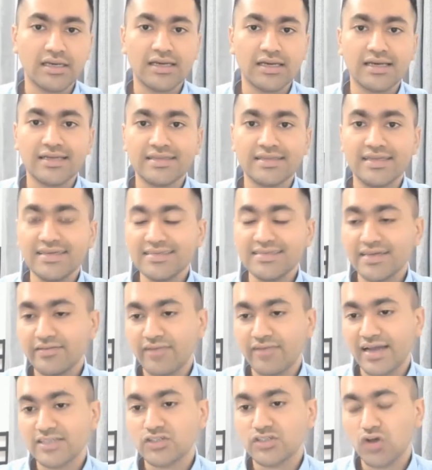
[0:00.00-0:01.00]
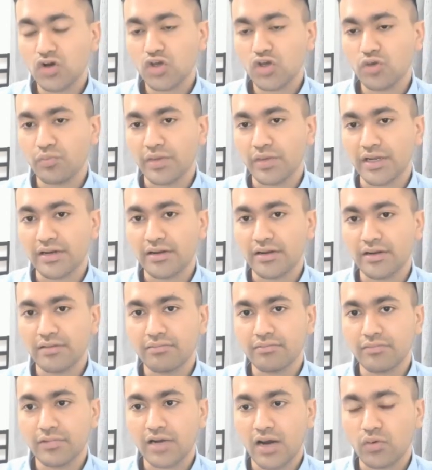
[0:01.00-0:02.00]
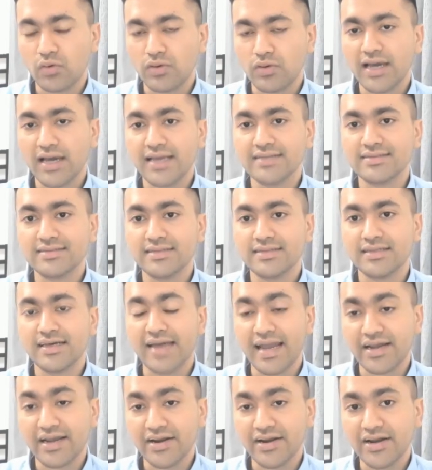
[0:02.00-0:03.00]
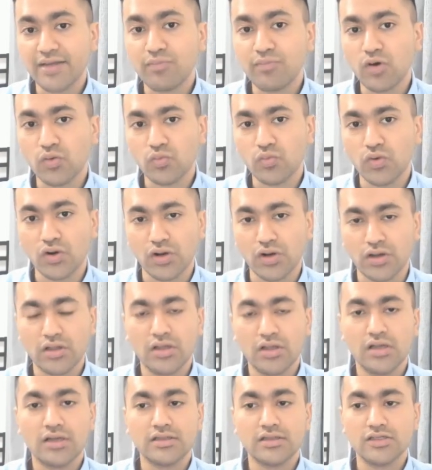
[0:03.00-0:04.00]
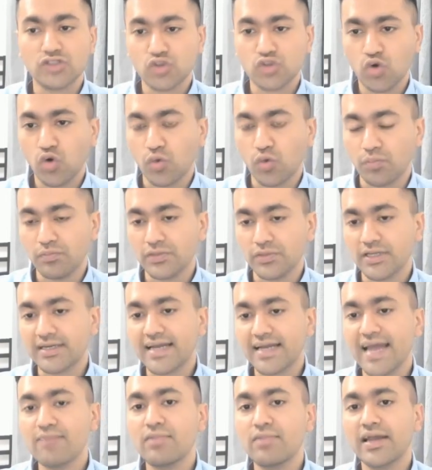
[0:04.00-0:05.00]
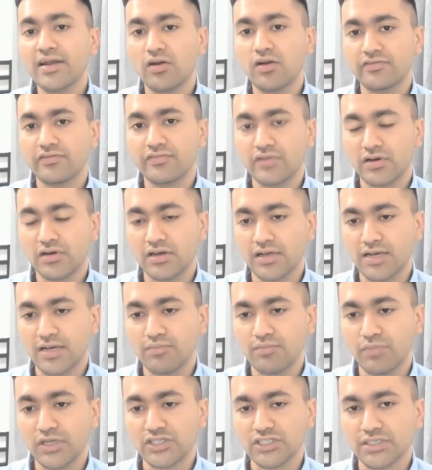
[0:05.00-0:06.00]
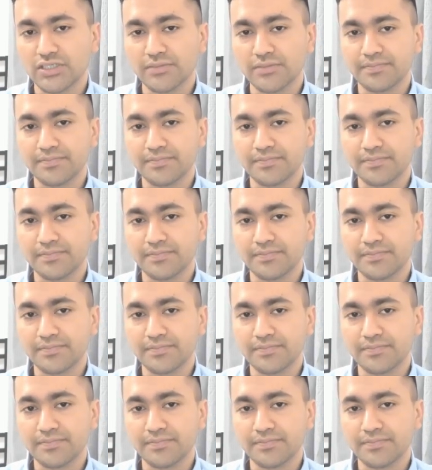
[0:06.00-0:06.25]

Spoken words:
This revised document outlines the agreed upon work, the scope, the timeline of completion.